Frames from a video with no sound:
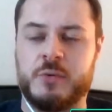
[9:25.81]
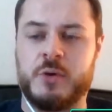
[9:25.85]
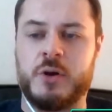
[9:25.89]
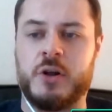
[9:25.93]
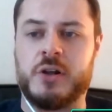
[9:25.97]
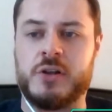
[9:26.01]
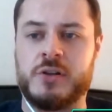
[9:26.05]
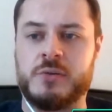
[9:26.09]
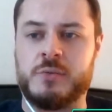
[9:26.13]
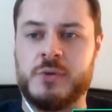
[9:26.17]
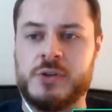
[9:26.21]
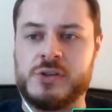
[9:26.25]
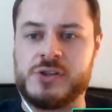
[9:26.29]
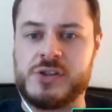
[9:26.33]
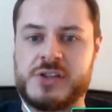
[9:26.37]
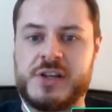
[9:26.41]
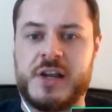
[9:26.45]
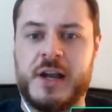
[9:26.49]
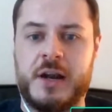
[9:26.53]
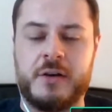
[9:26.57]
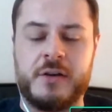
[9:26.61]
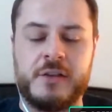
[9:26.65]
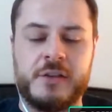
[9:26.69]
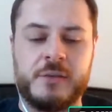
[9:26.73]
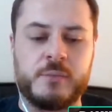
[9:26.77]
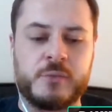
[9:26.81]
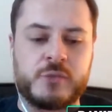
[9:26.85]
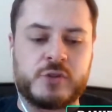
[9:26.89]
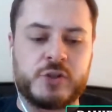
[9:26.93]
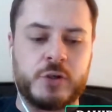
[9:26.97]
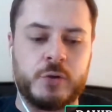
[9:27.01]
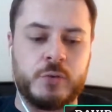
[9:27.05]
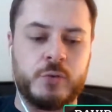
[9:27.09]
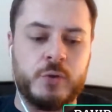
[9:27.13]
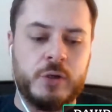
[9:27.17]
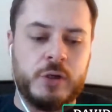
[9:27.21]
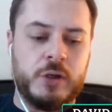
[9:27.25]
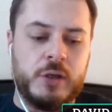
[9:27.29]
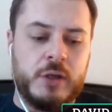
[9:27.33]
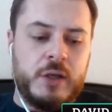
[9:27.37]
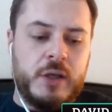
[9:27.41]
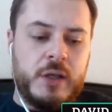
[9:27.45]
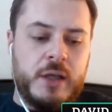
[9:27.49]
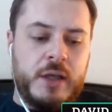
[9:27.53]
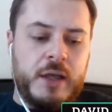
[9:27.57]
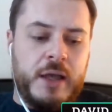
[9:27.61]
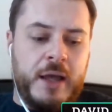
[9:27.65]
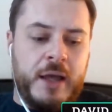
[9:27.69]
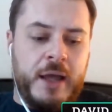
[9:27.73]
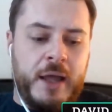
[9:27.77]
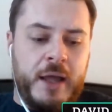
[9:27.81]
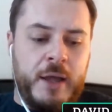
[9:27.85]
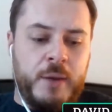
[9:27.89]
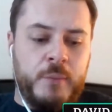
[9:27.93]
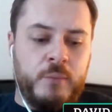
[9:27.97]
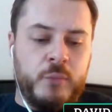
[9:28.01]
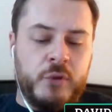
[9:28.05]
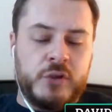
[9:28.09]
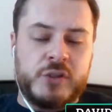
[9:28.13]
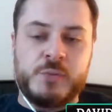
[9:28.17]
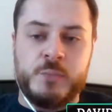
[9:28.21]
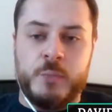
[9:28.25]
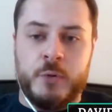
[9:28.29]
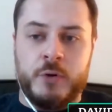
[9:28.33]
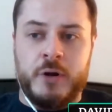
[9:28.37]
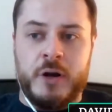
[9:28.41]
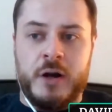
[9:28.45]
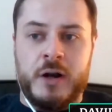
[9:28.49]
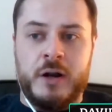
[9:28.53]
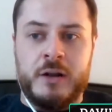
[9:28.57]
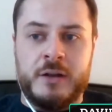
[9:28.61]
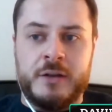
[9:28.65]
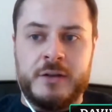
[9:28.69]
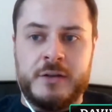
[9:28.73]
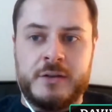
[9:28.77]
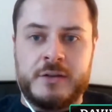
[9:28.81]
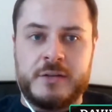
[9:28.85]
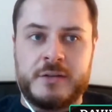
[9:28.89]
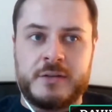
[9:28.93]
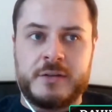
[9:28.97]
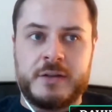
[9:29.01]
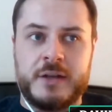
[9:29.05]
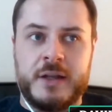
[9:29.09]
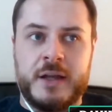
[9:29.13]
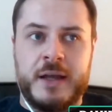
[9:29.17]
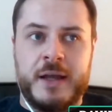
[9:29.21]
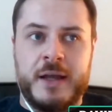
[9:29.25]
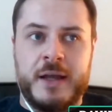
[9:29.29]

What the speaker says: We'll just carry them through. But Sport Ireland,